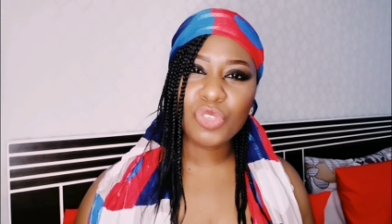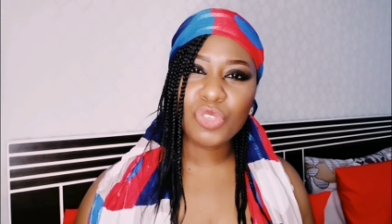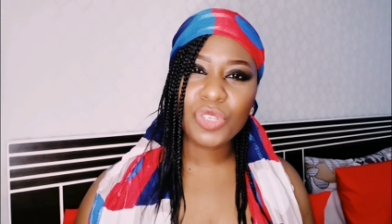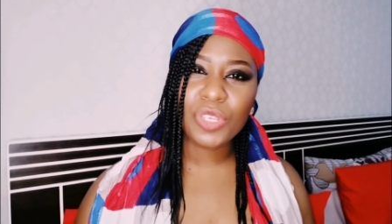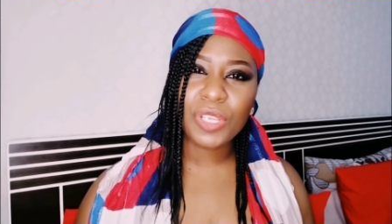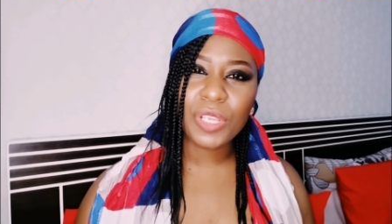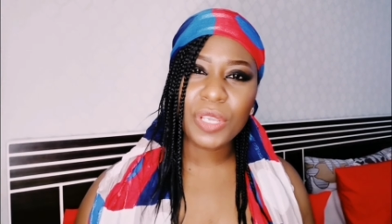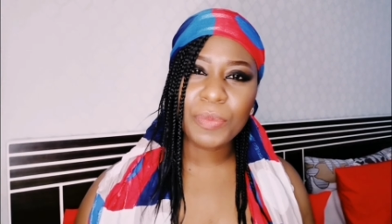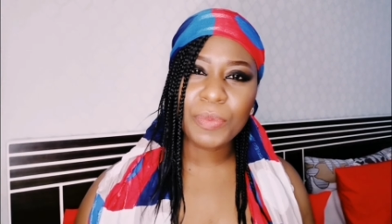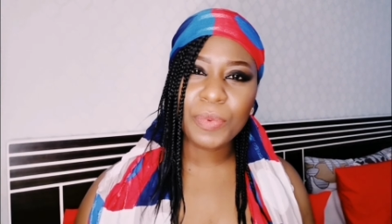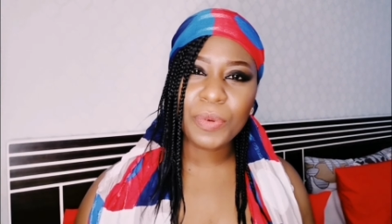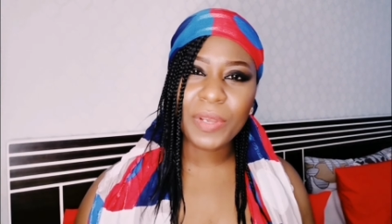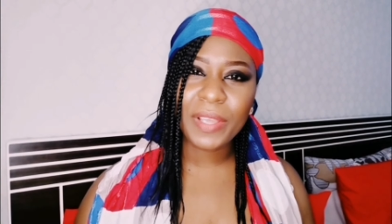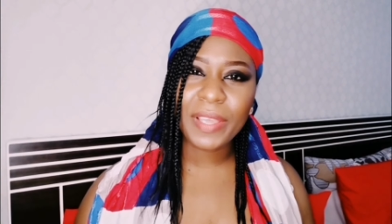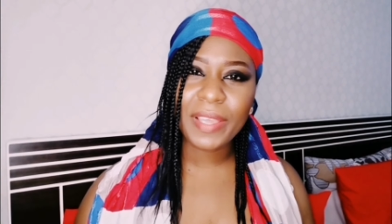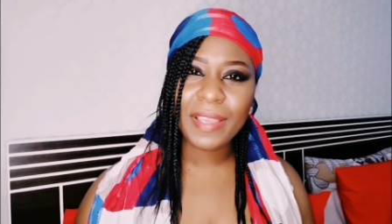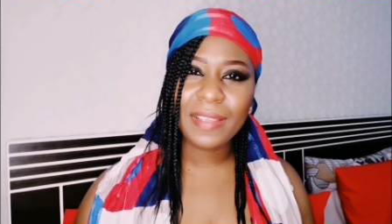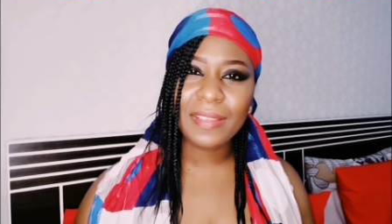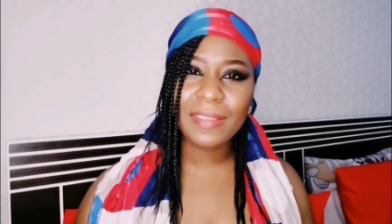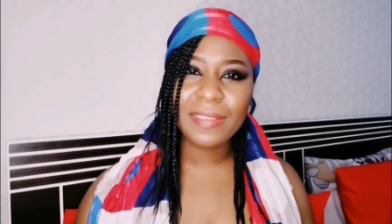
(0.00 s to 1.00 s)
into your
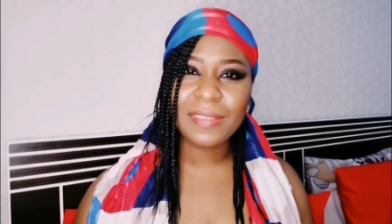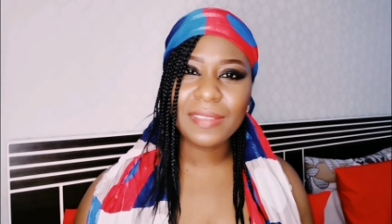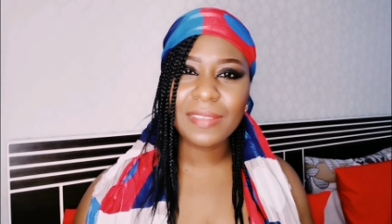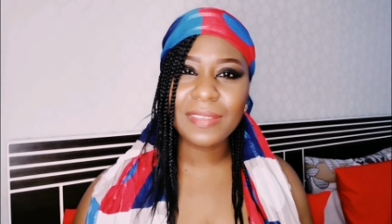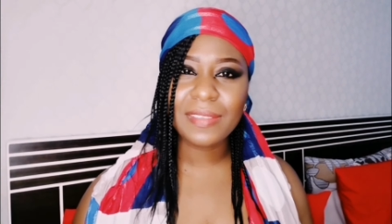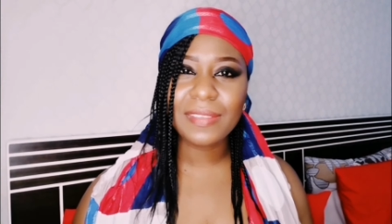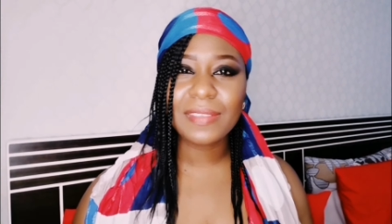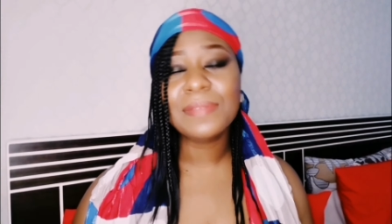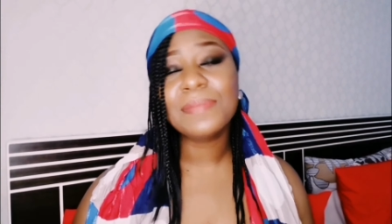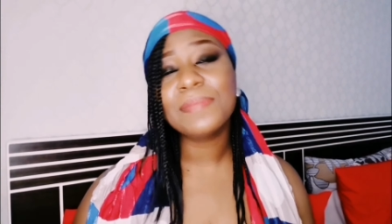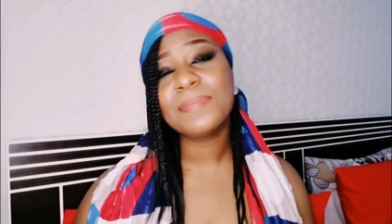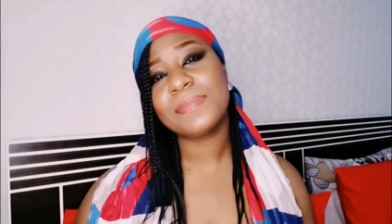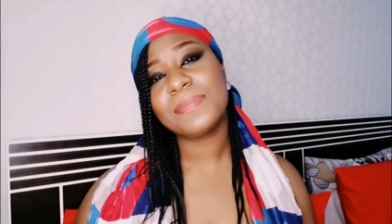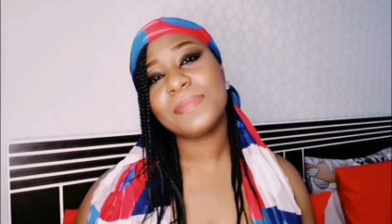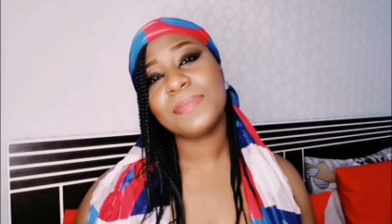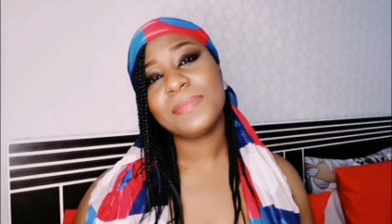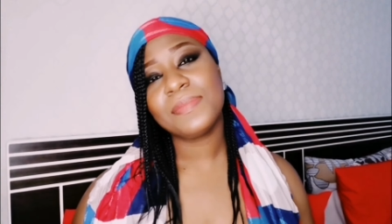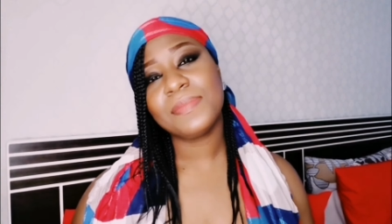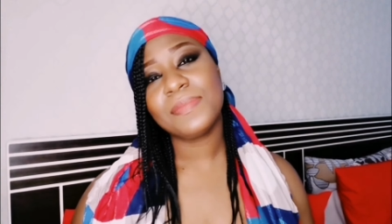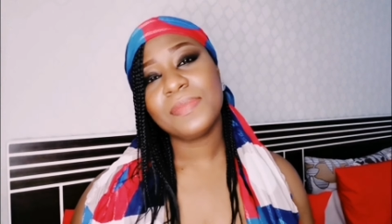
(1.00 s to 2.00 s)
able hands.
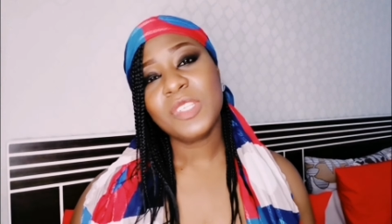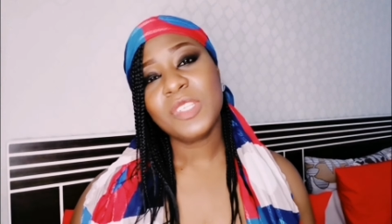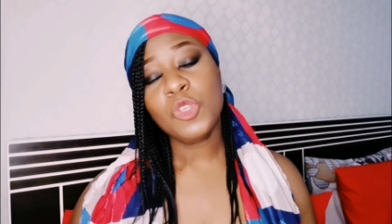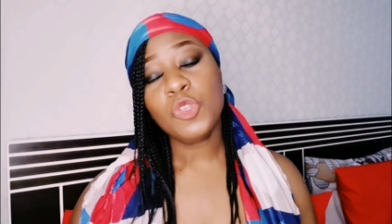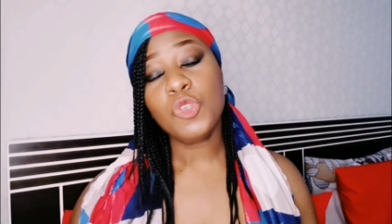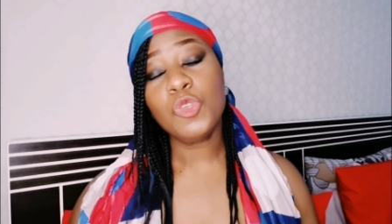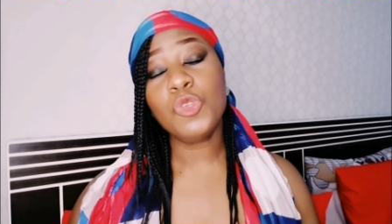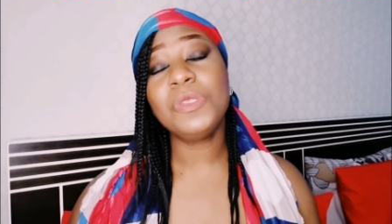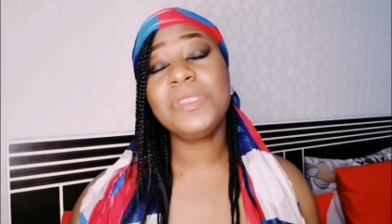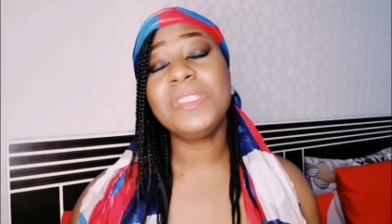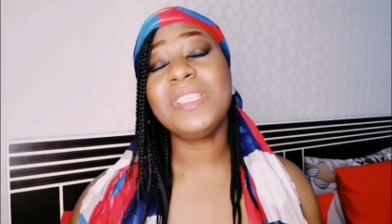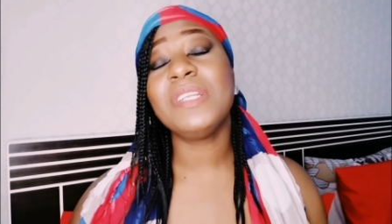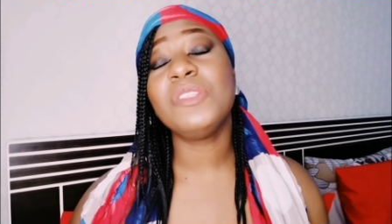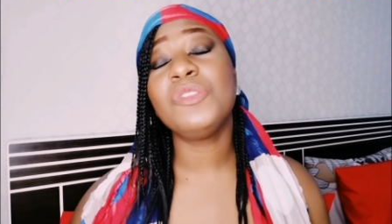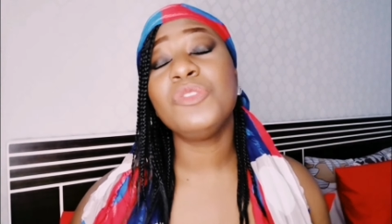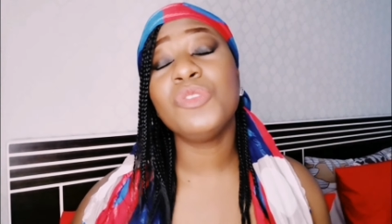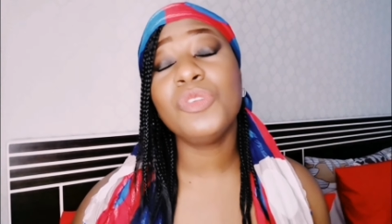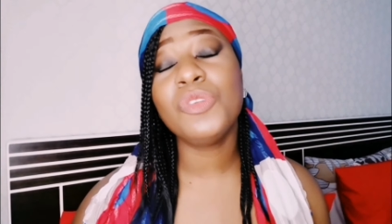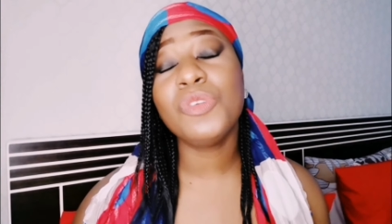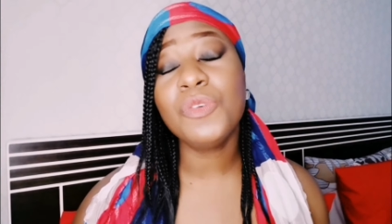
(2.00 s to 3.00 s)
You
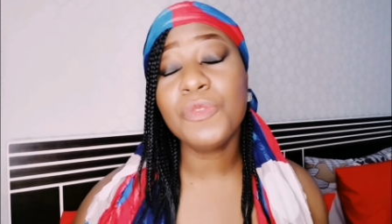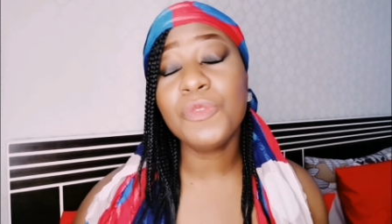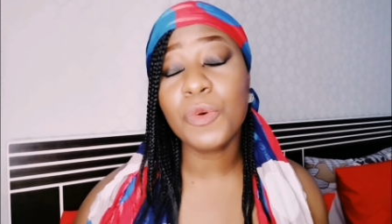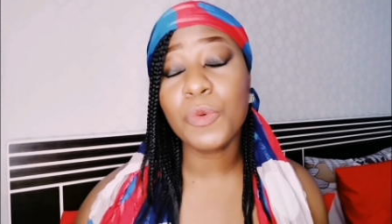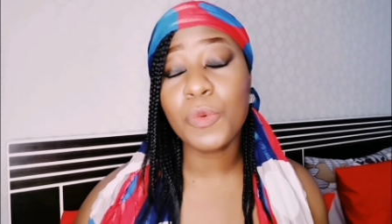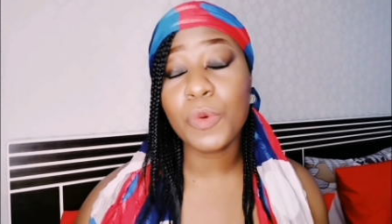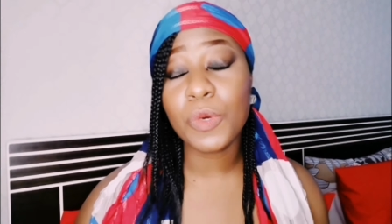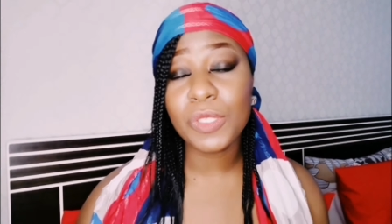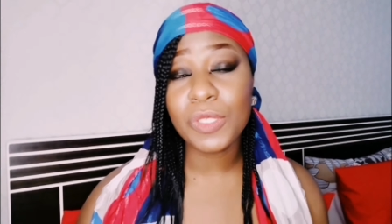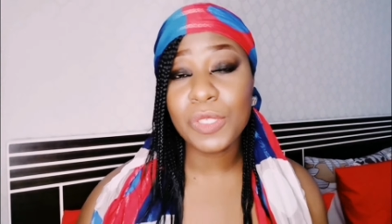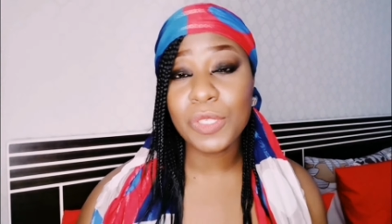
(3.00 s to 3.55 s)
start to look for